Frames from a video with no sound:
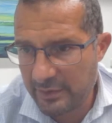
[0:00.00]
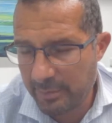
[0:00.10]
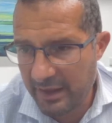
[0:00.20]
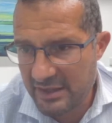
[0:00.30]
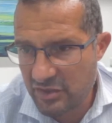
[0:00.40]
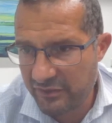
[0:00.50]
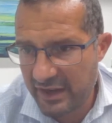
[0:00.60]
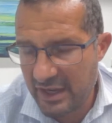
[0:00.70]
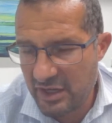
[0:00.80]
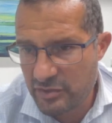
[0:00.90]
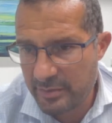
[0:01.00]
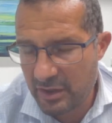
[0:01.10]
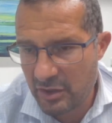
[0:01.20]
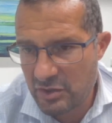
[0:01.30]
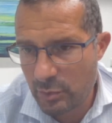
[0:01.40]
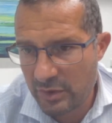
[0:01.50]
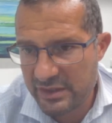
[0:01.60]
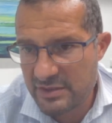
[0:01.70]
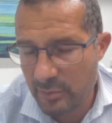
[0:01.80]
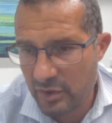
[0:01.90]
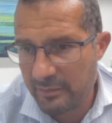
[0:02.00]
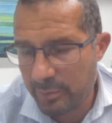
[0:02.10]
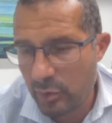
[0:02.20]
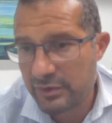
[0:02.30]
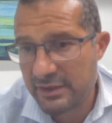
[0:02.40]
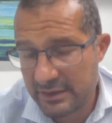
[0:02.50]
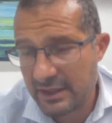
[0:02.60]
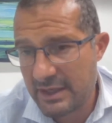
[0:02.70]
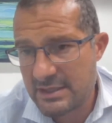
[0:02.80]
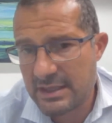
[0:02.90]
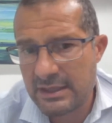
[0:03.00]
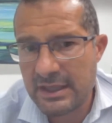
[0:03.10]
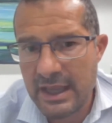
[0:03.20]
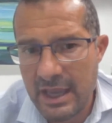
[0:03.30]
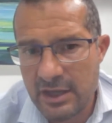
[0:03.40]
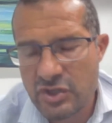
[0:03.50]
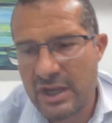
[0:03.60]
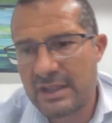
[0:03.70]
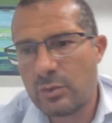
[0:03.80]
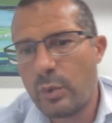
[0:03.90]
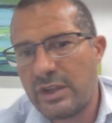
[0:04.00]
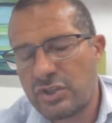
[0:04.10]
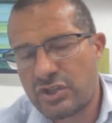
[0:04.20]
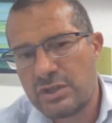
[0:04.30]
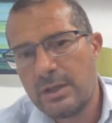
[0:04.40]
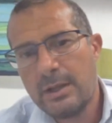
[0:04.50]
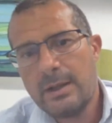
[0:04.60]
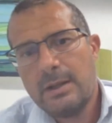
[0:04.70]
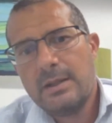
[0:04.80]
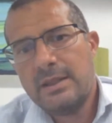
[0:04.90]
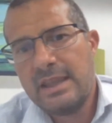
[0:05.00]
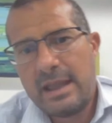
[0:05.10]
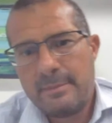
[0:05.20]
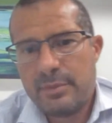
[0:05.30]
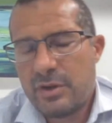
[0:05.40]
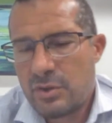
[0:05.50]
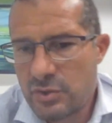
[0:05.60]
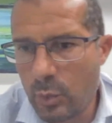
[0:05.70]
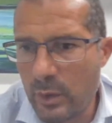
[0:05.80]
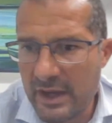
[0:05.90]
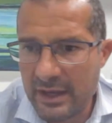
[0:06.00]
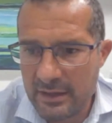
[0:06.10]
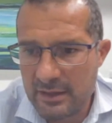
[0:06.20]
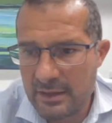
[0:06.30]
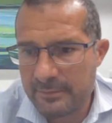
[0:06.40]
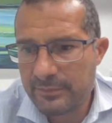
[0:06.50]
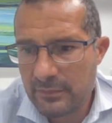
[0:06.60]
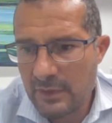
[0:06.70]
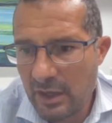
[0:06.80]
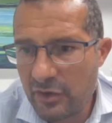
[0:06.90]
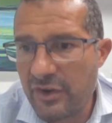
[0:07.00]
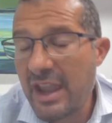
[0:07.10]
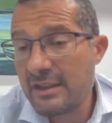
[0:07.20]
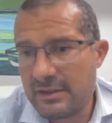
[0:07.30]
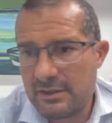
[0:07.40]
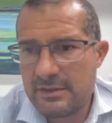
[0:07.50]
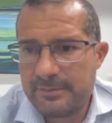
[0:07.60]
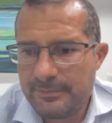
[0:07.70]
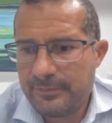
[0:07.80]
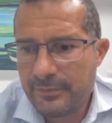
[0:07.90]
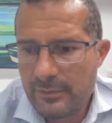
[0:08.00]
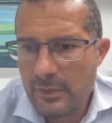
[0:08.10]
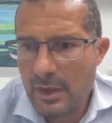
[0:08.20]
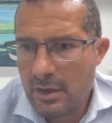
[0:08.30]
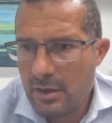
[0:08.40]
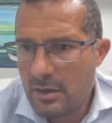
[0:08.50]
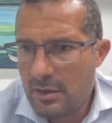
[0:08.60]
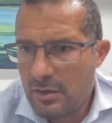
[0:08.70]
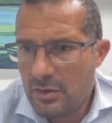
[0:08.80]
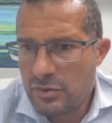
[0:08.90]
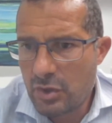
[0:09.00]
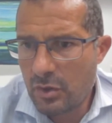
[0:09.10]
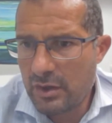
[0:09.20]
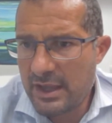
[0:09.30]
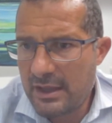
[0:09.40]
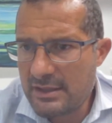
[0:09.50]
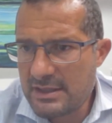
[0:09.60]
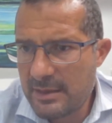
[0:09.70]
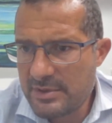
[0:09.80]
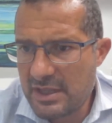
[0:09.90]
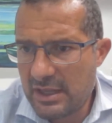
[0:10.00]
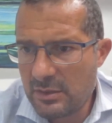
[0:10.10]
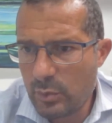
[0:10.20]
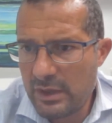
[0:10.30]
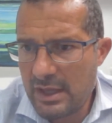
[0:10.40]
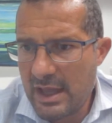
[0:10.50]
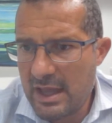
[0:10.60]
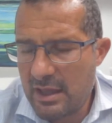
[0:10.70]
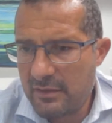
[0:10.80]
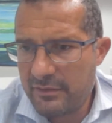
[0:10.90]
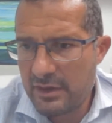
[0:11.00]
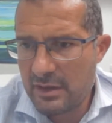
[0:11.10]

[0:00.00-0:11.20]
plus of age, because what is more important is the age at which the embryos were created. So yeah, it seems that we have